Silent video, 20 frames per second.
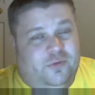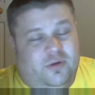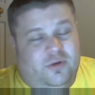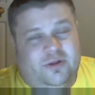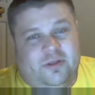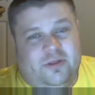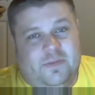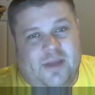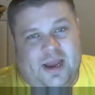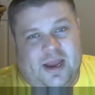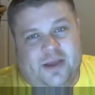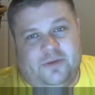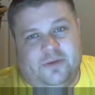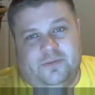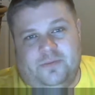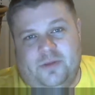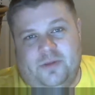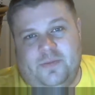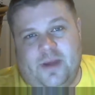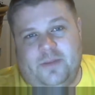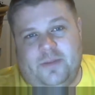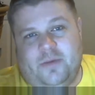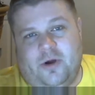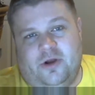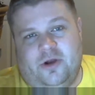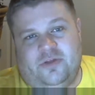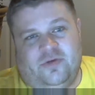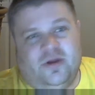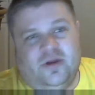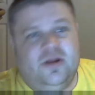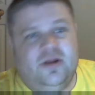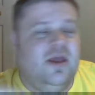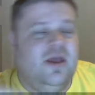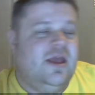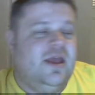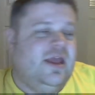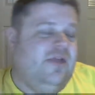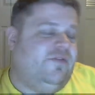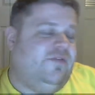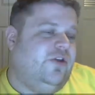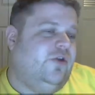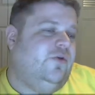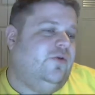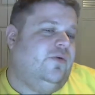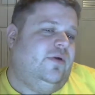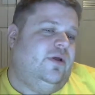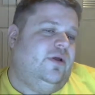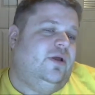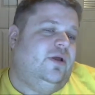really the main parts of it. If you